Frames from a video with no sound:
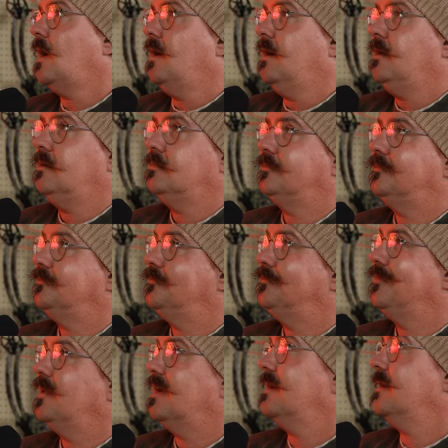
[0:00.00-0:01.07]
Um,
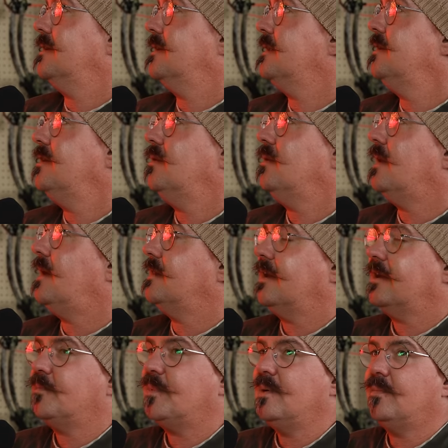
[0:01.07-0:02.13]
you know, a lot
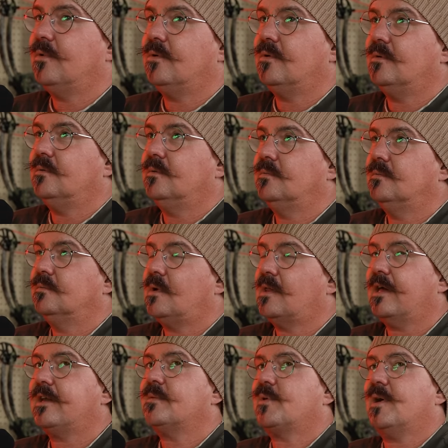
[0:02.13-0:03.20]
of people a
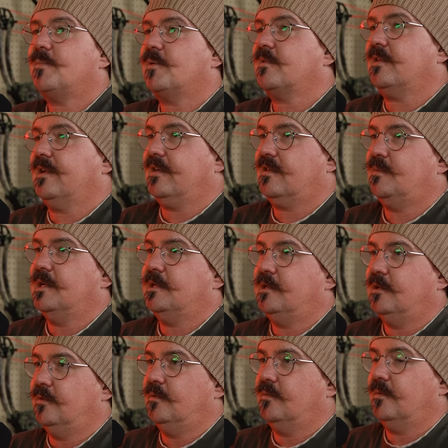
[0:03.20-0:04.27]
lot of the preppers that I speak
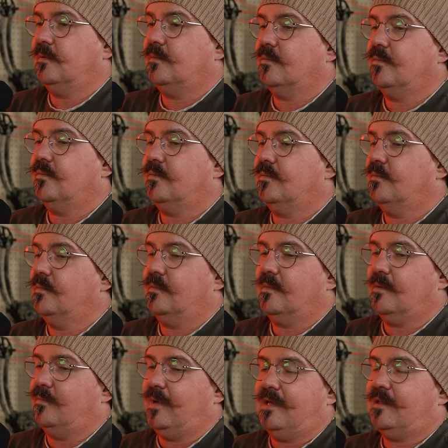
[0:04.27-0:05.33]
to
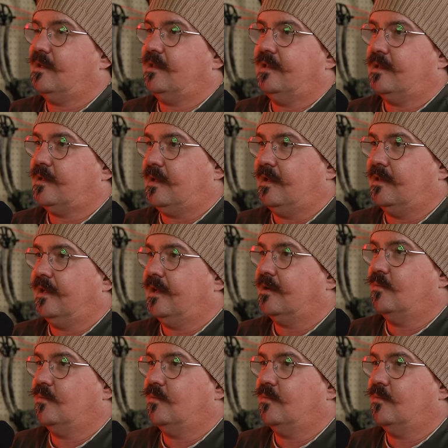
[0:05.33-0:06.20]
basically say like